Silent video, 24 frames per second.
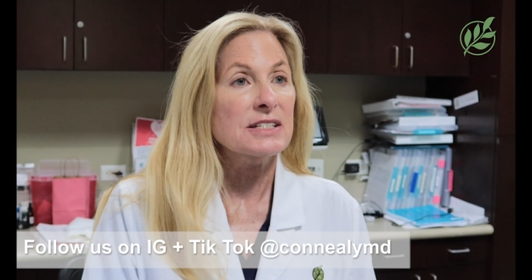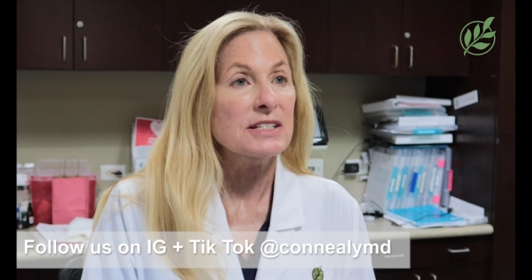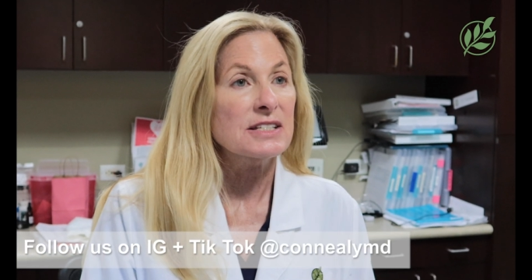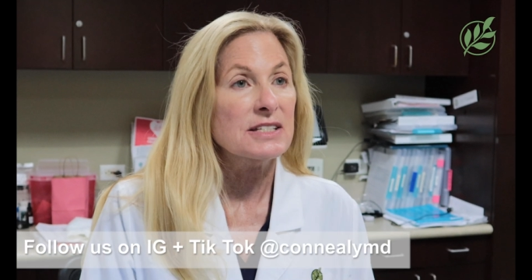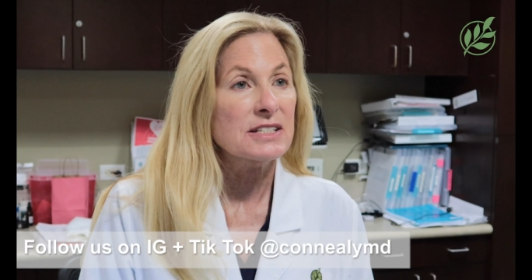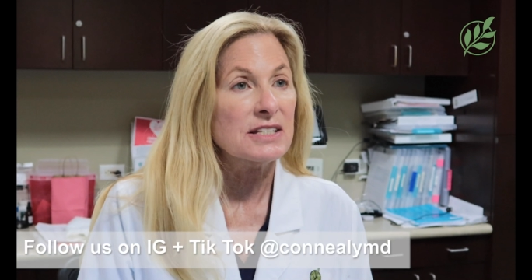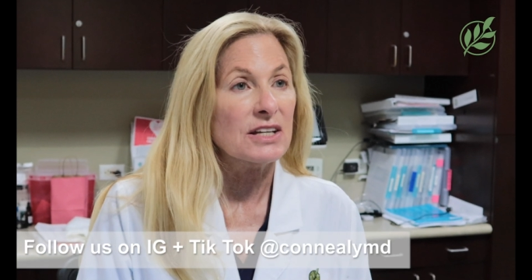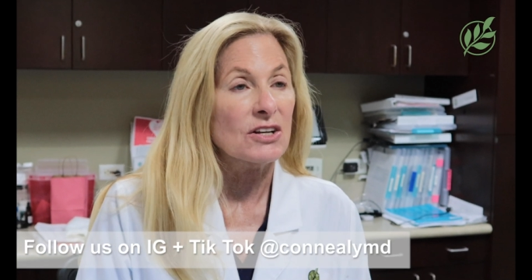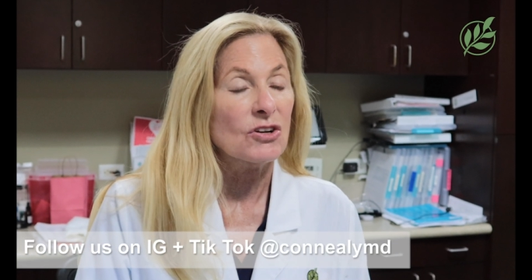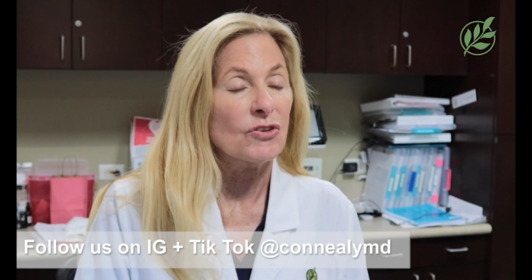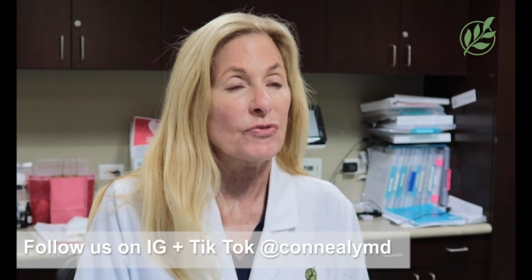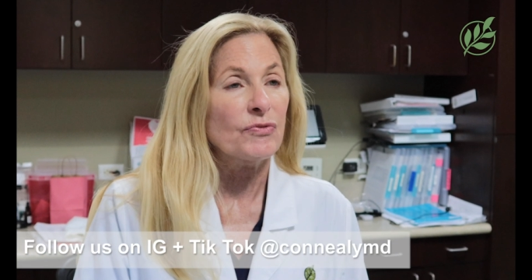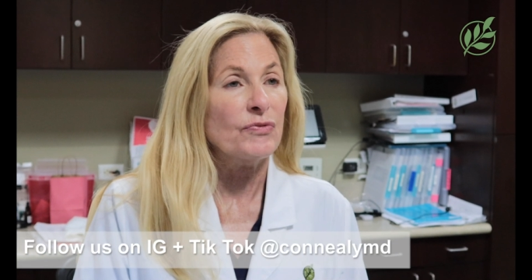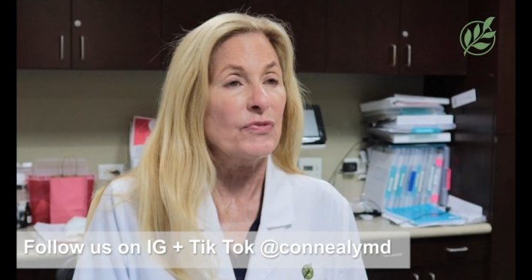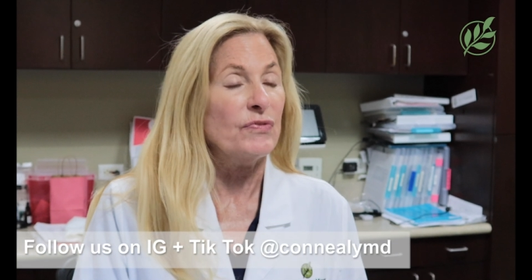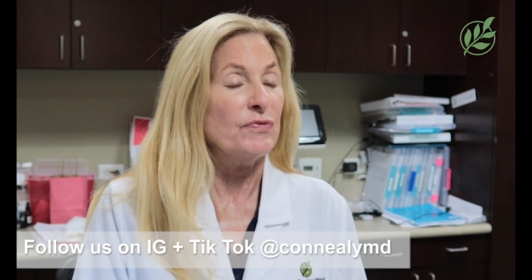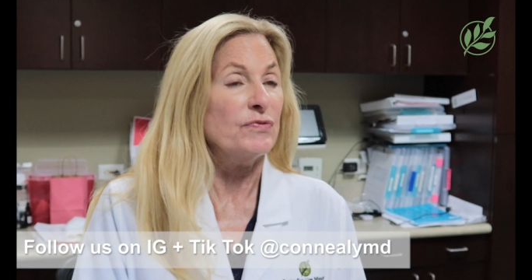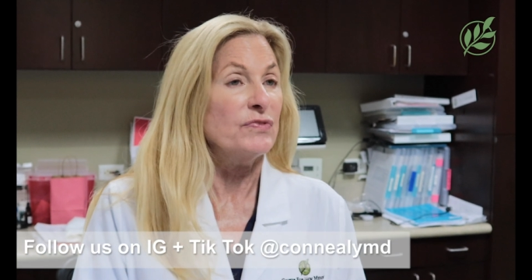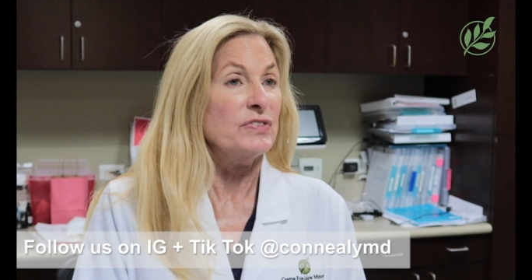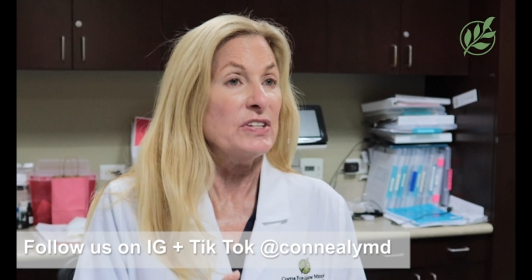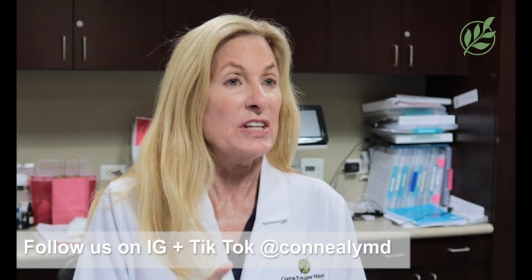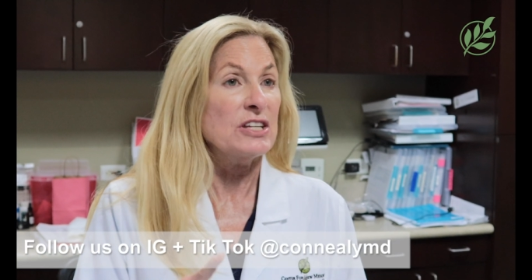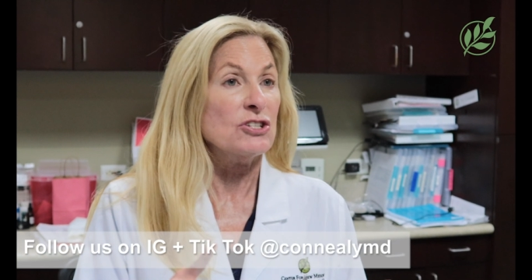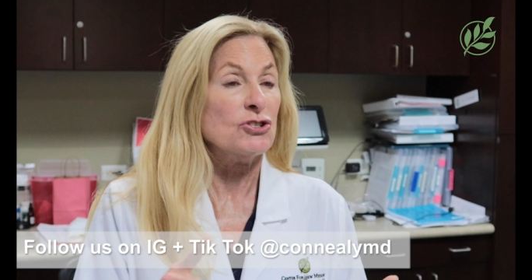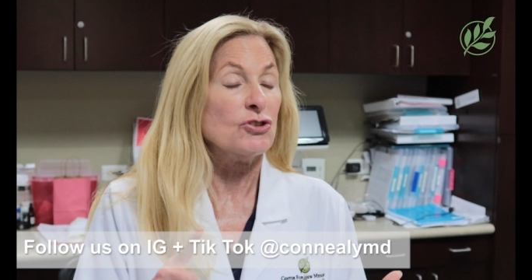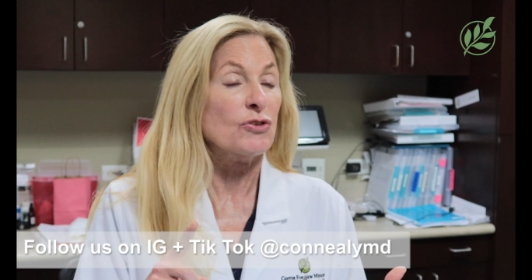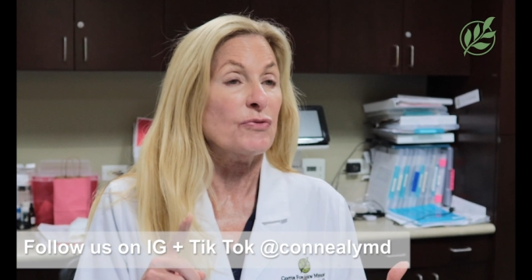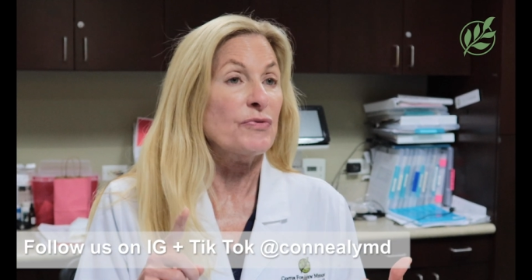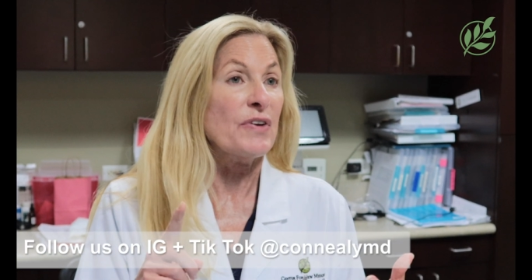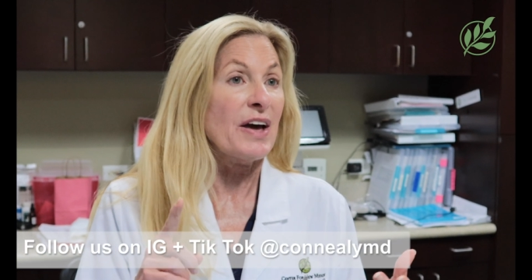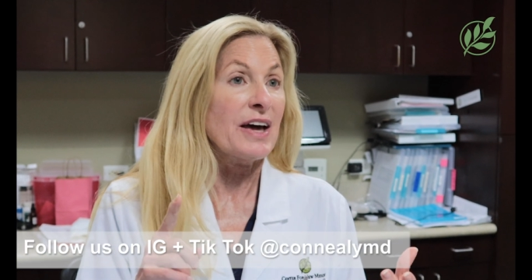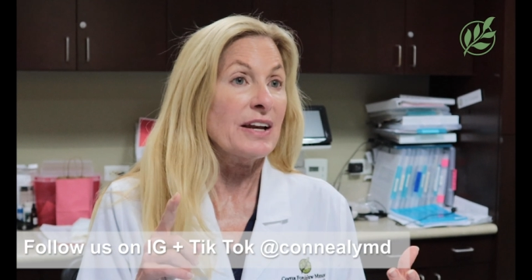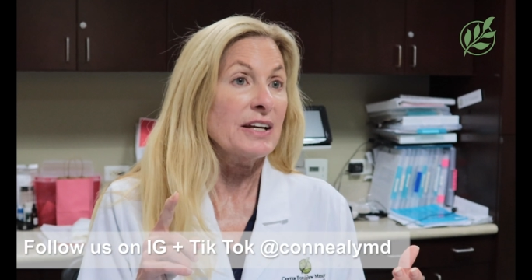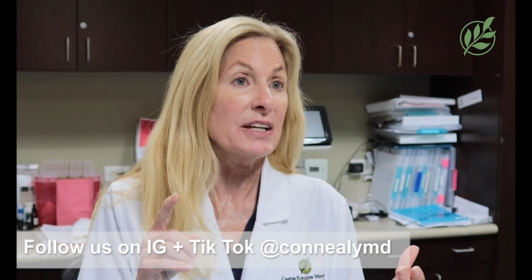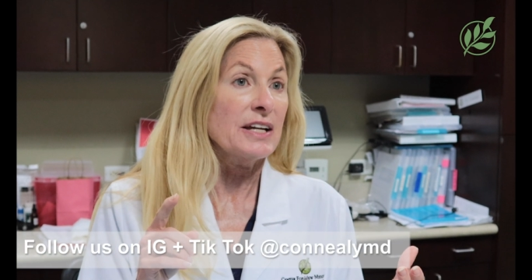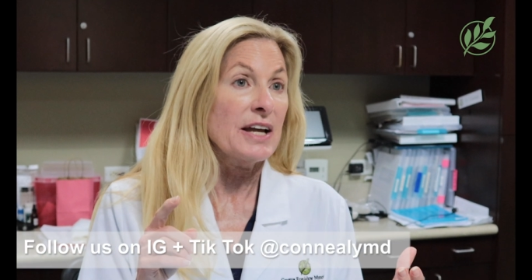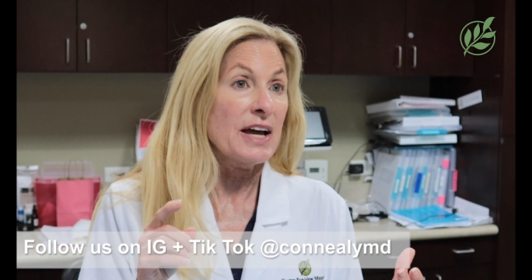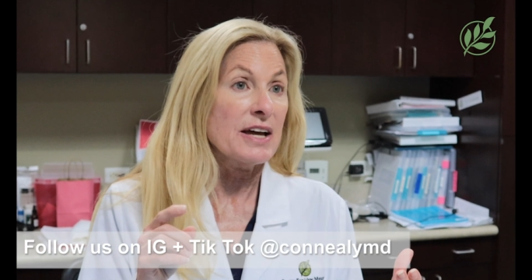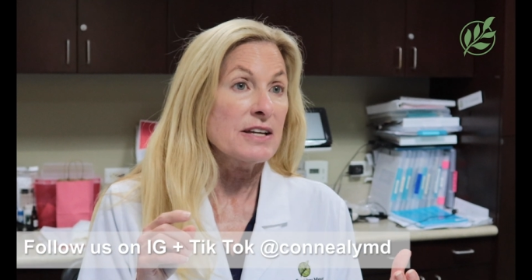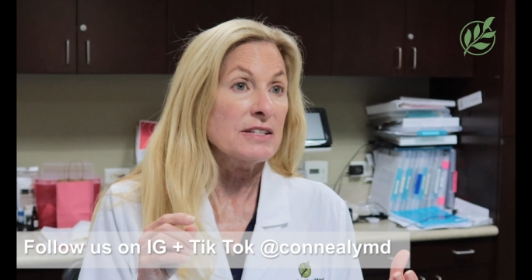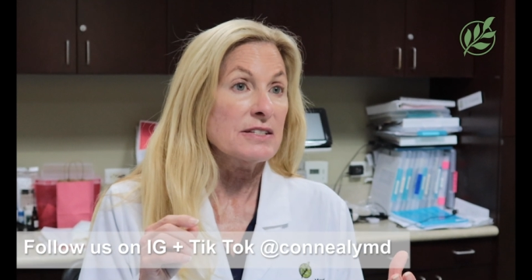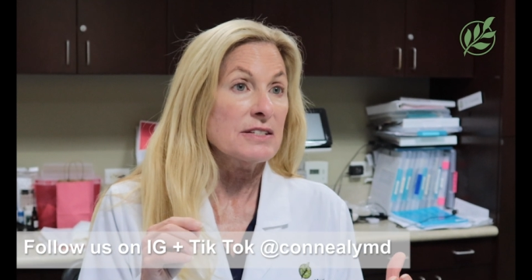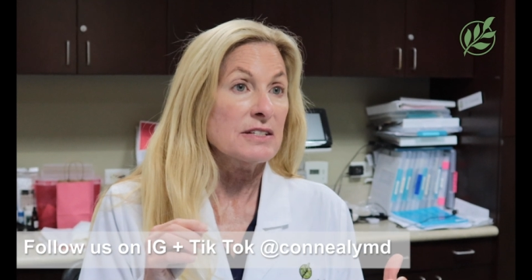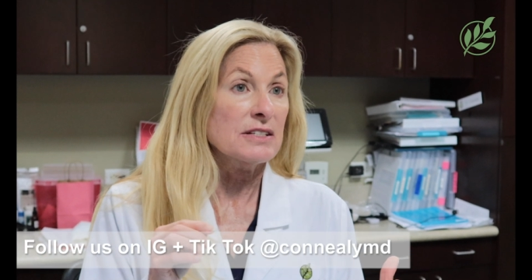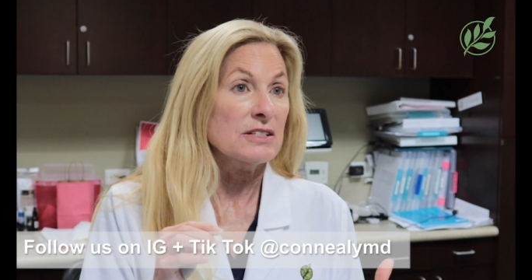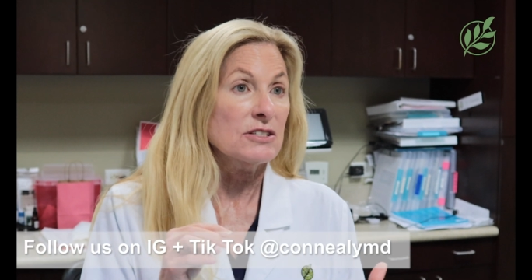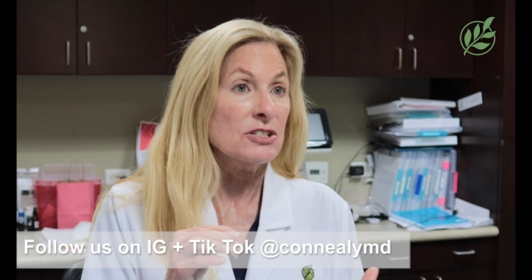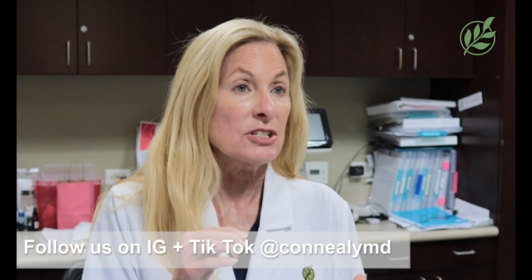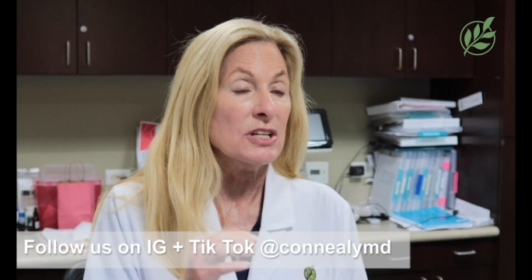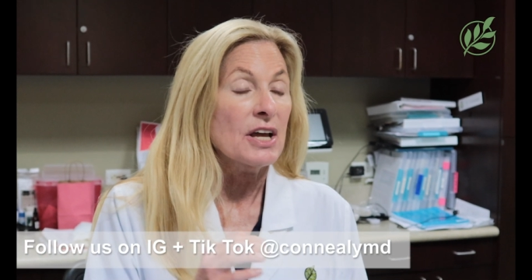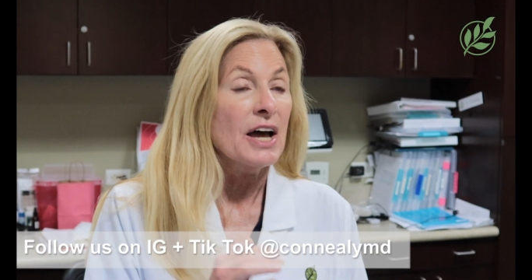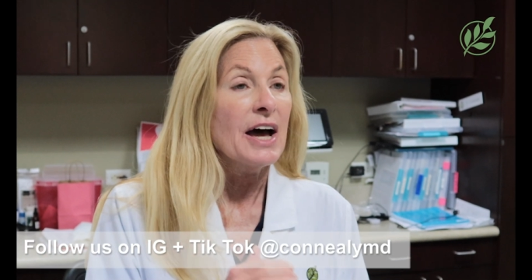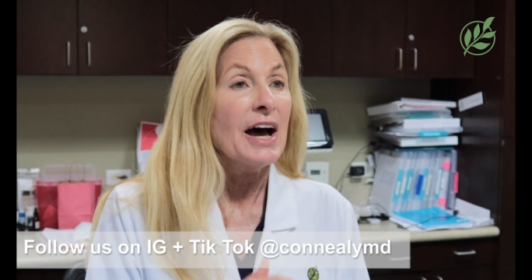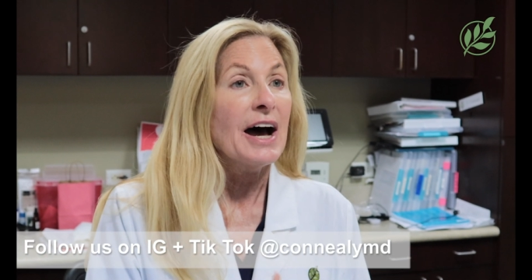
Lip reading: essential fatty acids,